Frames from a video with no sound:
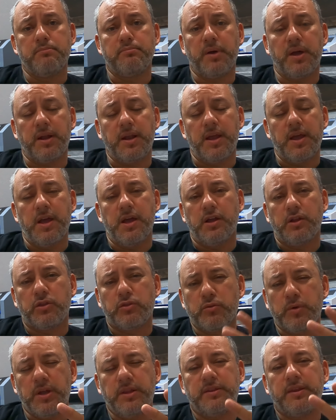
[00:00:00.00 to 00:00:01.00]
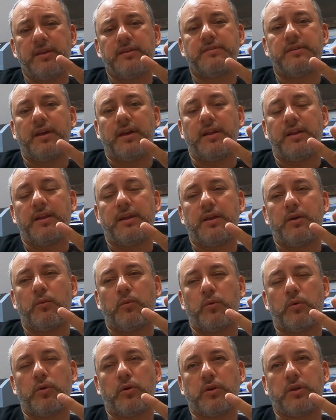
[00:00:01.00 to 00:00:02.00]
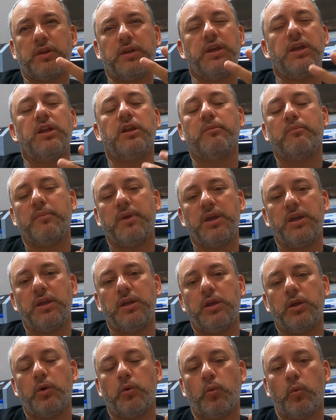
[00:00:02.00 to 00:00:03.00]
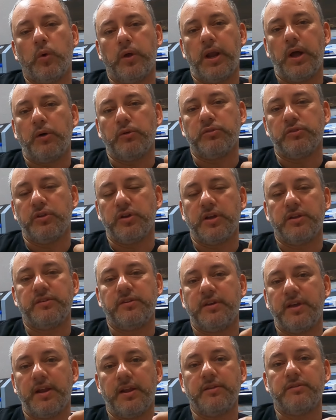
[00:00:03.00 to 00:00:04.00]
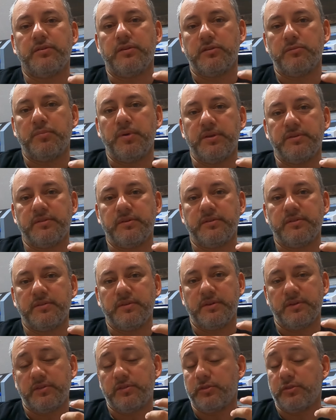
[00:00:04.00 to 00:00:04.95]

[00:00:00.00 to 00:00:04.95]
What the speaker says: But three things that were key to me when I was looking to get into this business.